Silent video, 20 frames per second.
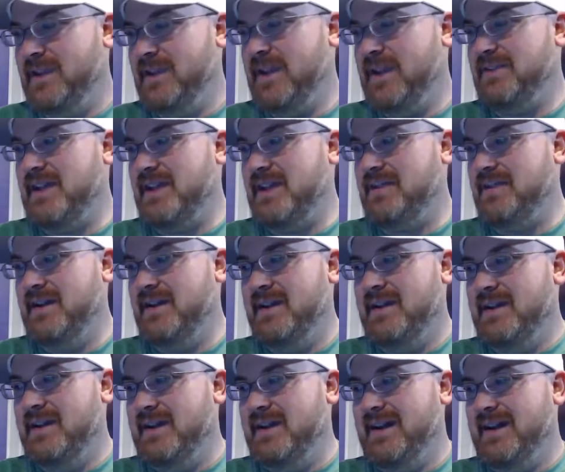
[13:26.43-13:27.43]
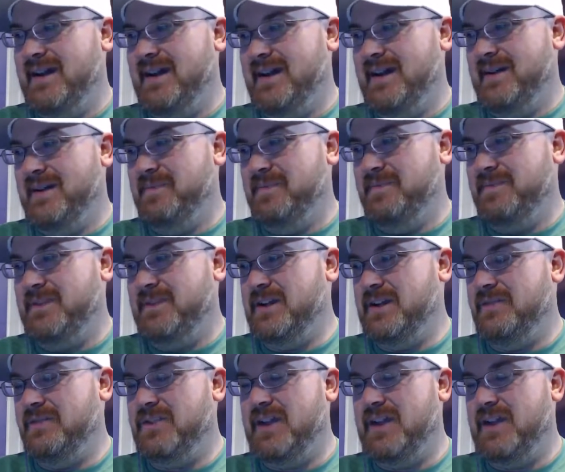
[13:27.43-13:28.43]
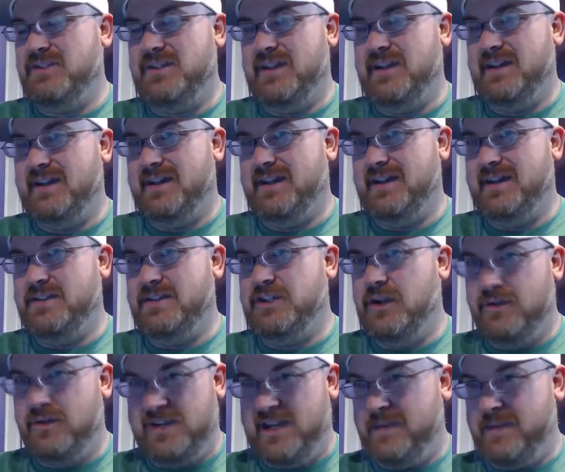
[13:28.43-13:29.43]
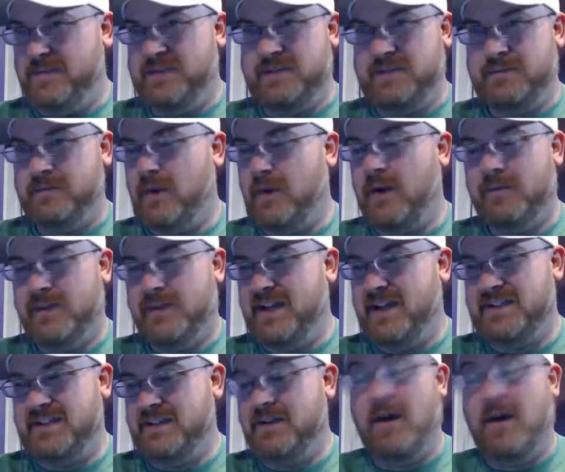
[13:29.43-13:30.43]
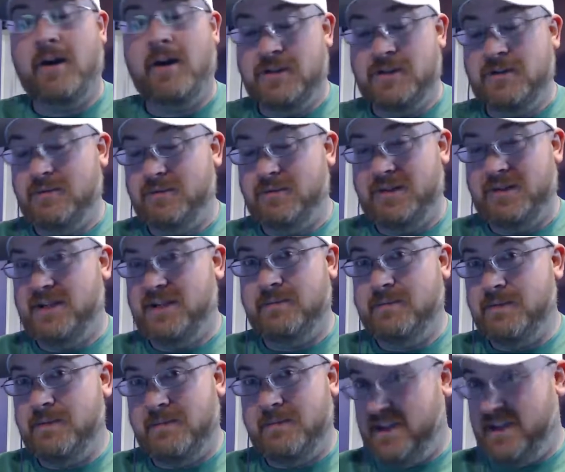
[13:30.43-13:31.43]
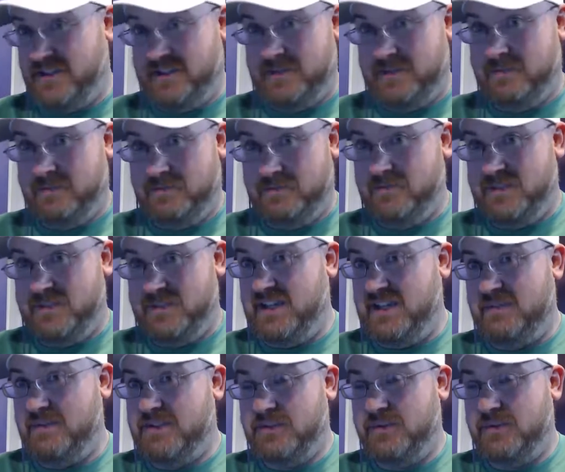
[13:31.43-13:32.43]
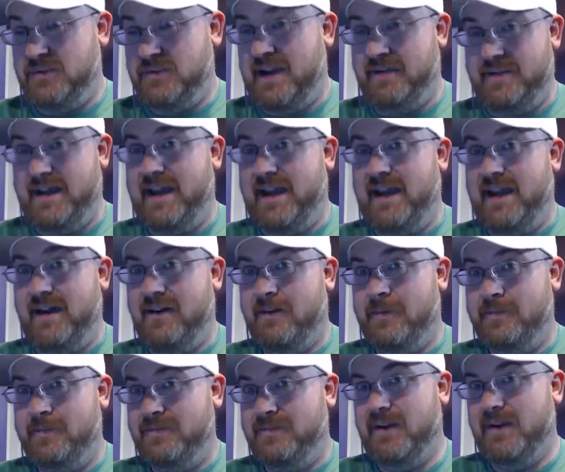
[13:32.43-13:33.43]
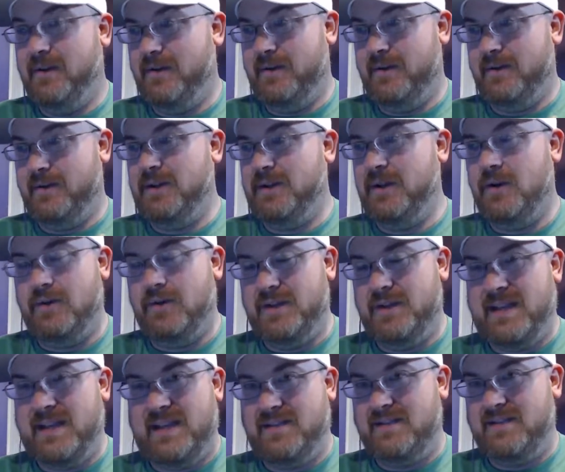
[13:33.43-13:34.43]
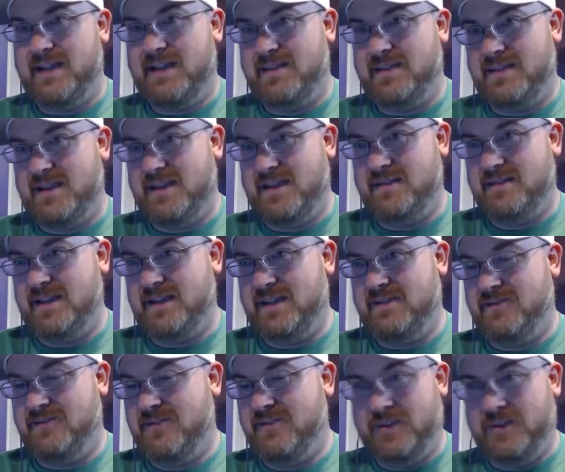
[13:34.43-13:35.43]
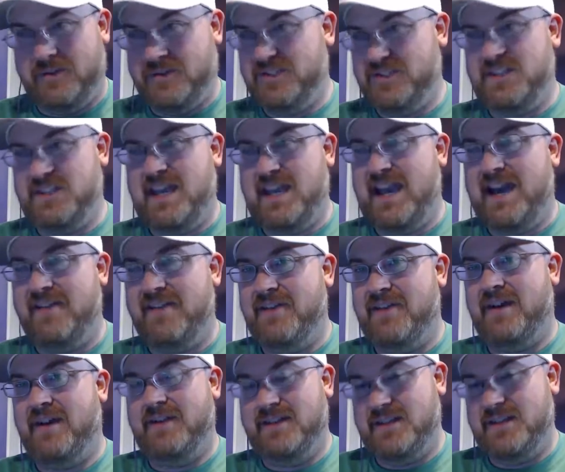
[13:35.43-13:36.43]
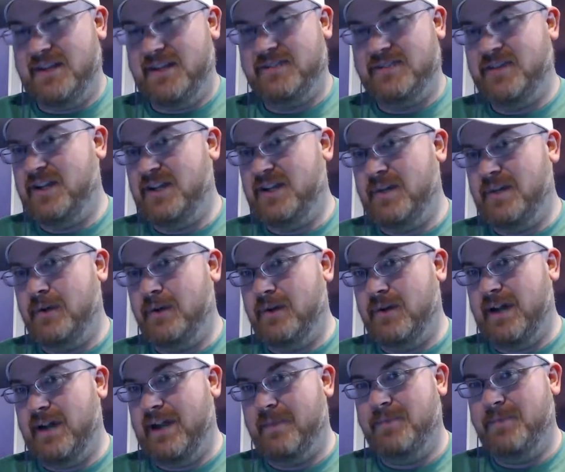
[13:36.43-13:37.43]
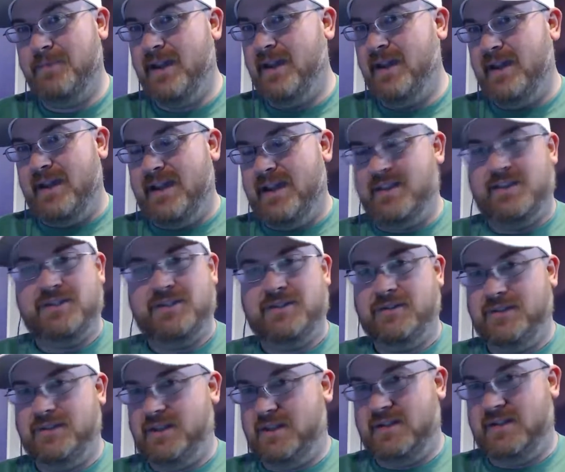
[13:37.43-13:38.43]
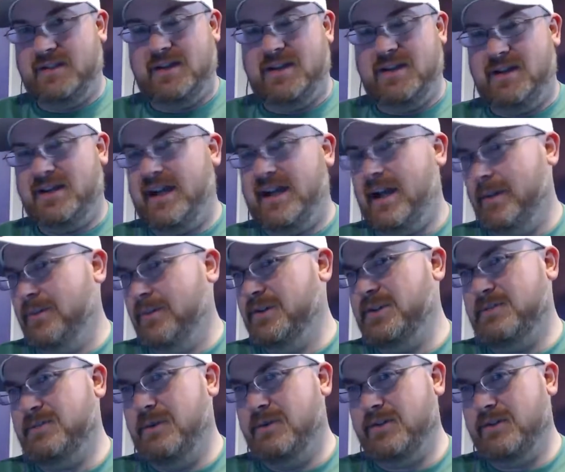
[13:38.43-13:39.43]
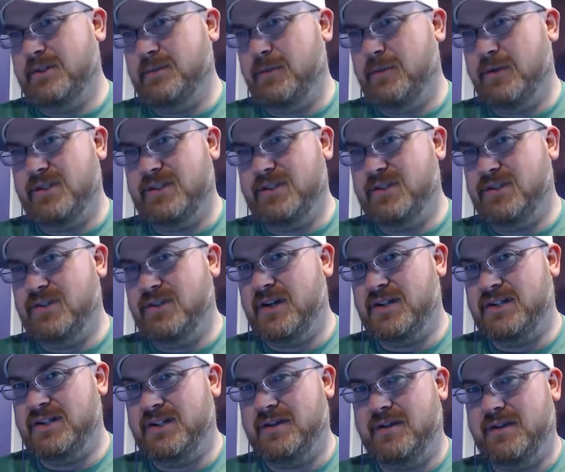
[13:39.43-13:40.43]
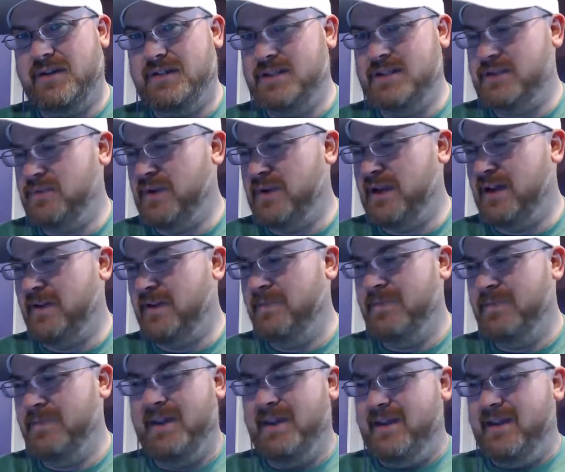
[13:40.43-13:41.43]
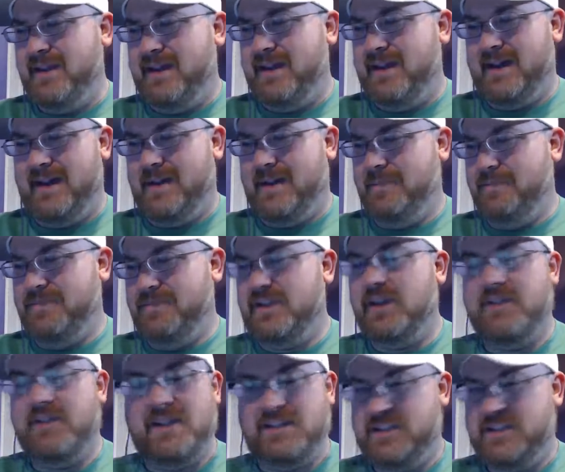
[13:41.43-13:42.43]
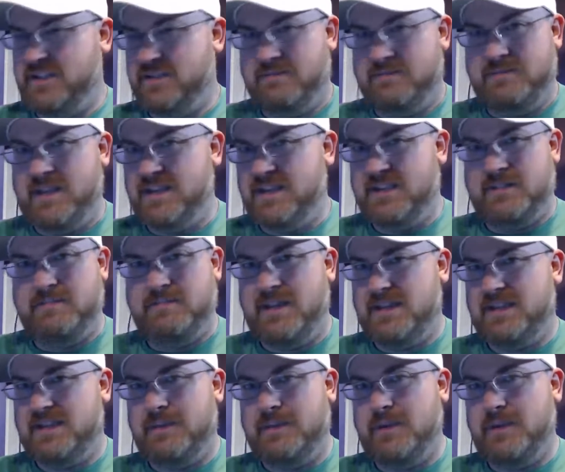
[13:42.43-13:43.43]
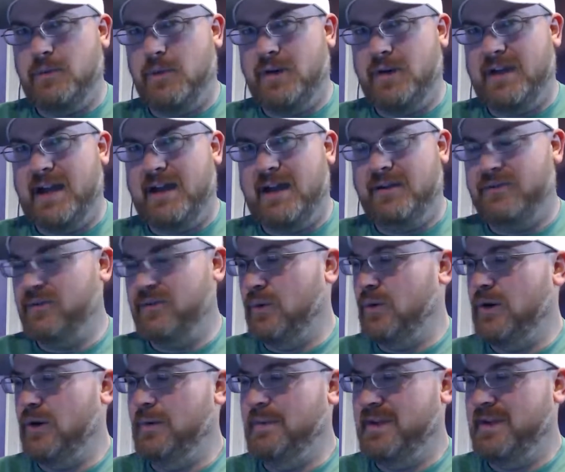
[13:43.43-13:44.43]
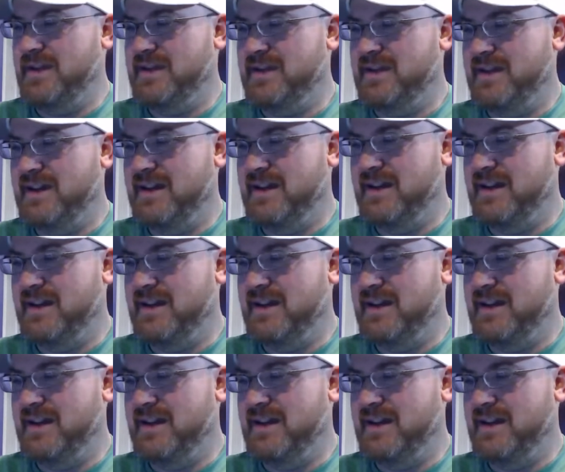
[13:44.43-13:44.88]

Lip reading: And then, if you have Joe Gibbs Racing, arguably the best team that's around now, or and the feelers that they have out in the Xfinity program, and then certainly in Kyle Busch Motorsports and the Truck Series as well. They just make something work out for them, and